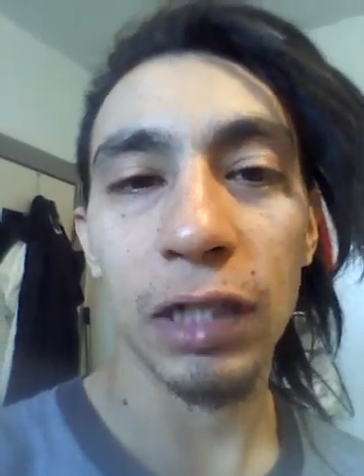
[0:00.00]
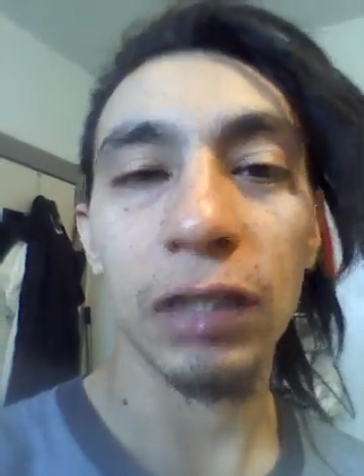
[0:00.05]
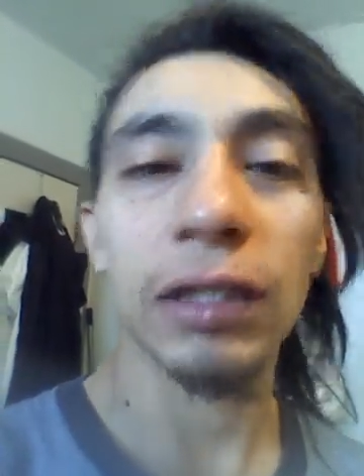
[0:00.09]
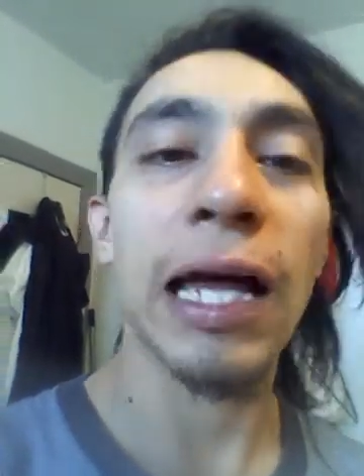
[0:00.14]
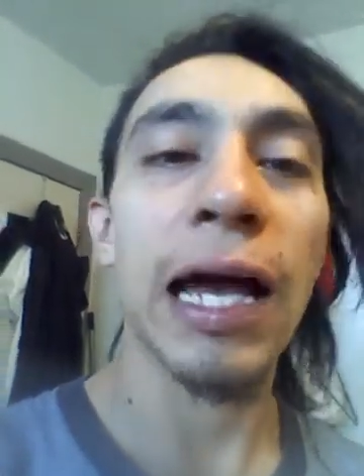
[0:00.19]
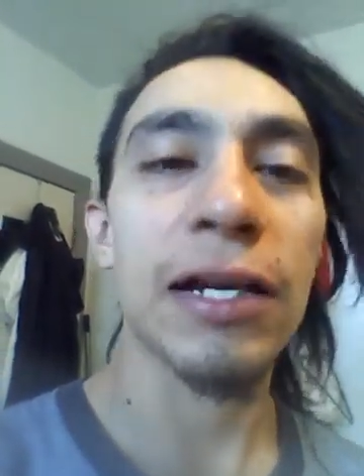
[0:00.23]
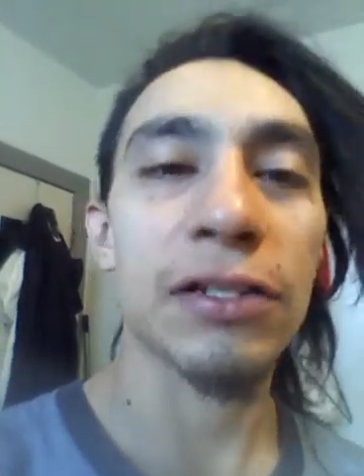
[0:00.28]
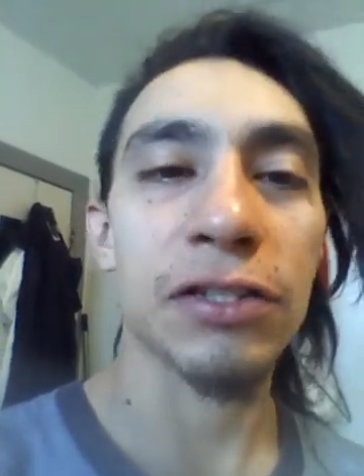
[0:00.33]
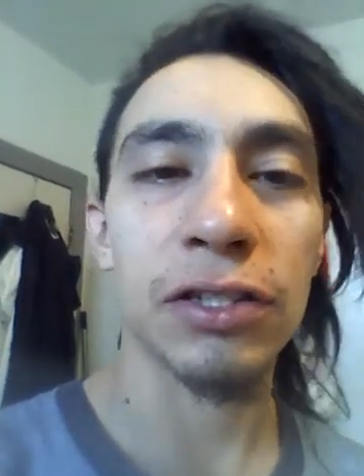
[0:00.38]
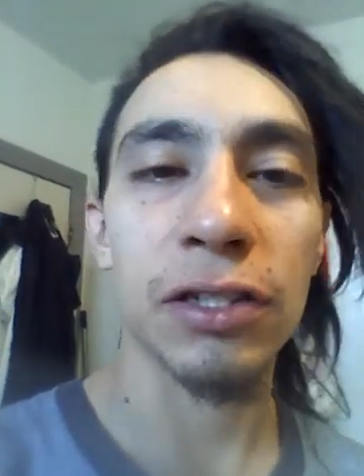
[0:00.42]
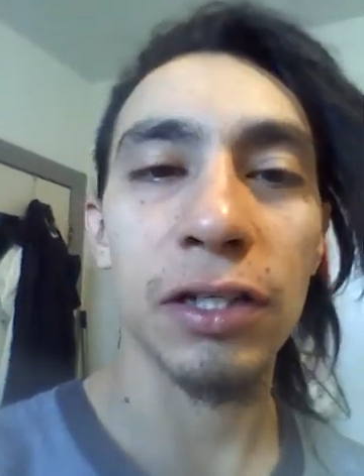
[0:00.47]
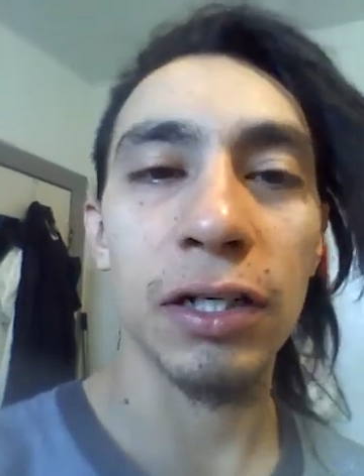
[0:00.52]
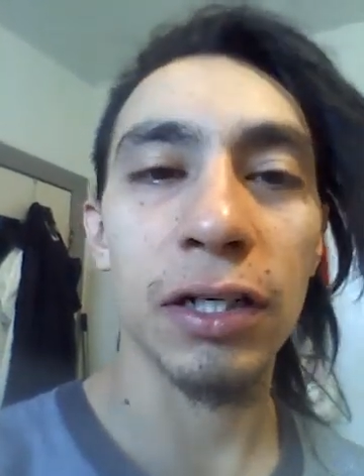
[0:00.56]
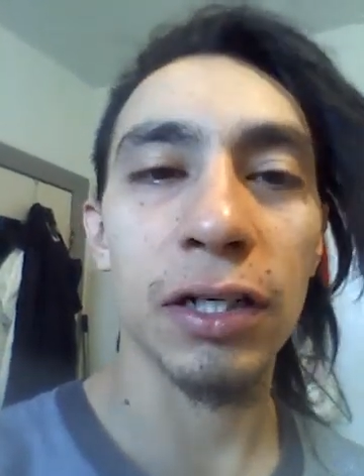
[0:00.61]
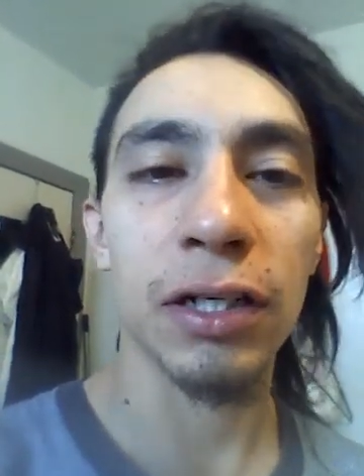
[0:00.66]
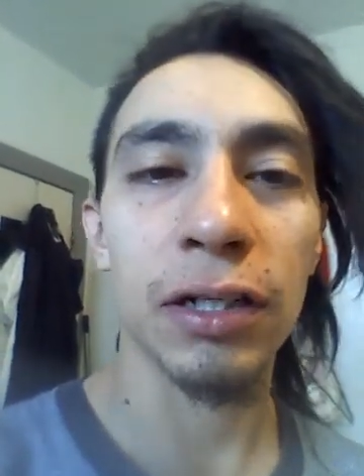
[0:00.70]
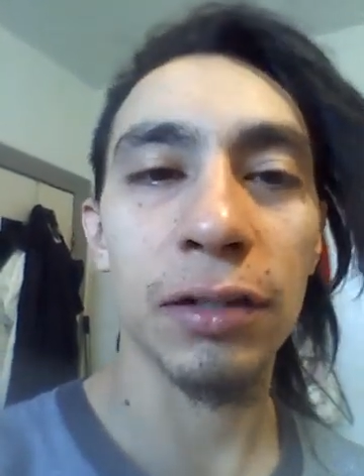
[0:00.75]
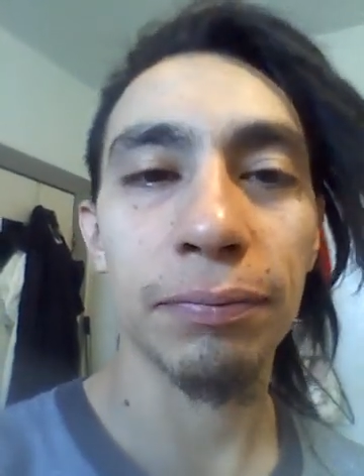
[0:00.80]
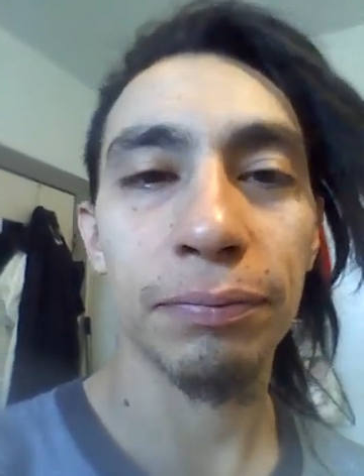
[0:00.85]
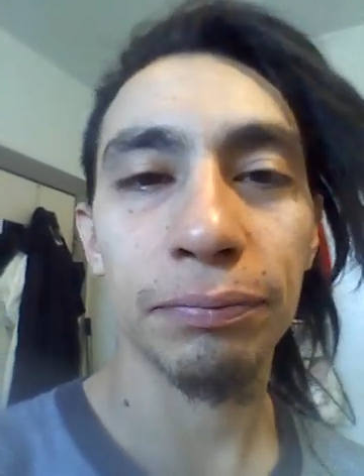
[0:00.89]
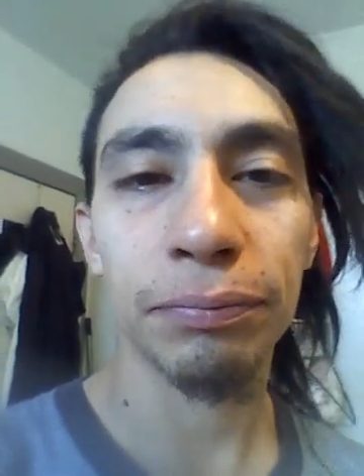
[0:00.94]
last
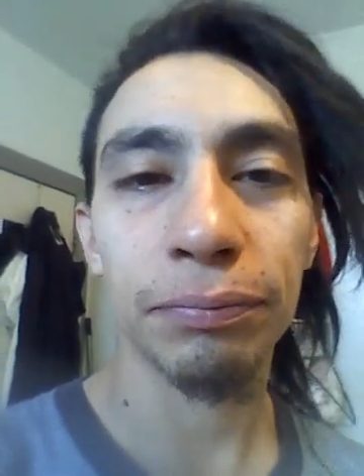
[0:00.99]
year.